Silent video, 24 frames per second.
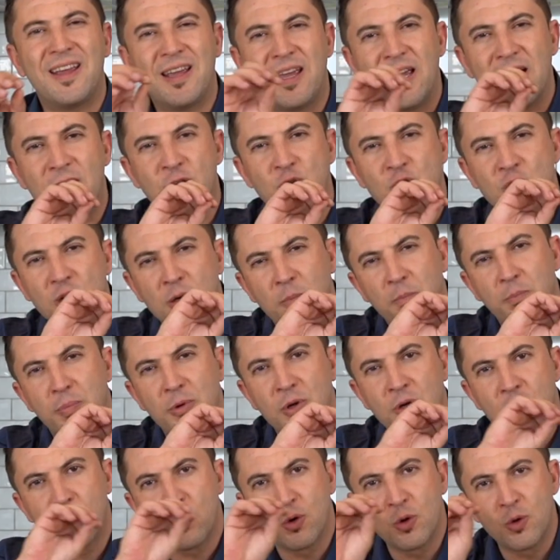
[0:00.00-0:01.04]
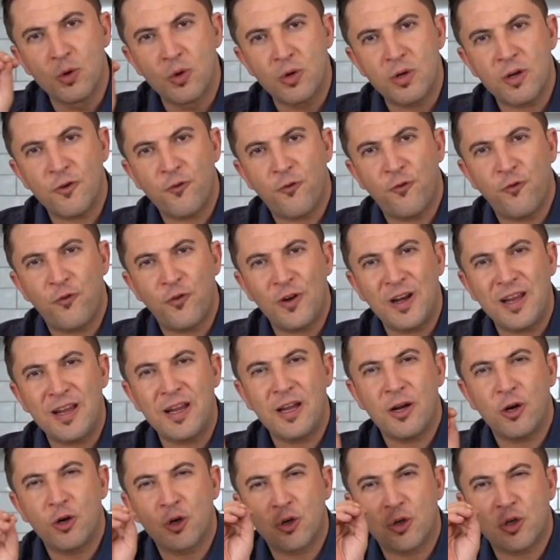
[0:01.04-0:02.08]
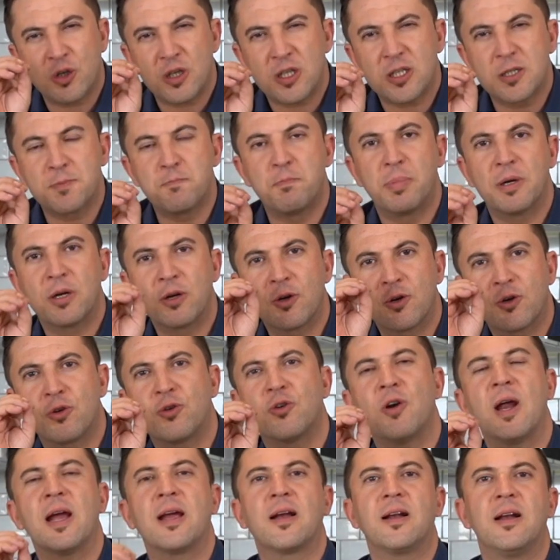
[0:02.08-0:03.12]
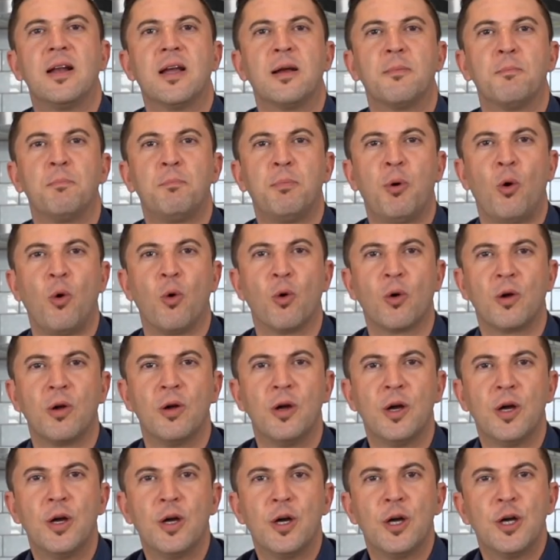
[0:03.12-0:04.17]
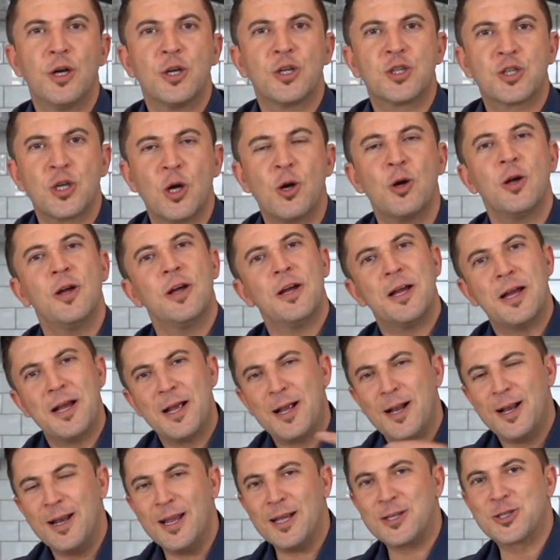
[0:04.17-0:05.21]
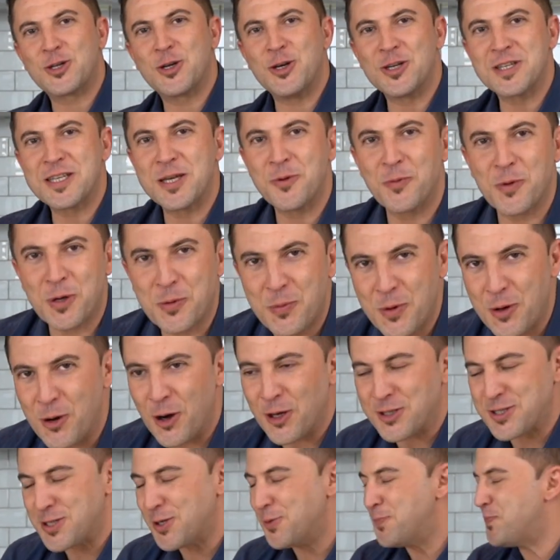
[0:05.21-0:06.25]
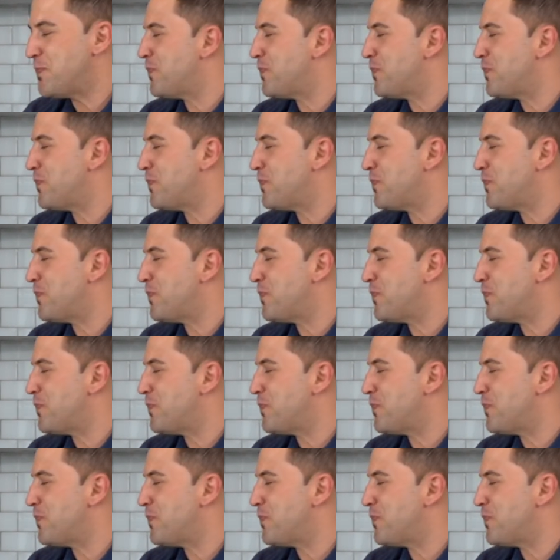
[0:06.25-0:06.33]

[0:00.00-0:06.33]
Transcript: get you a beautifully crisp, crackling pork. So let's go see what we got.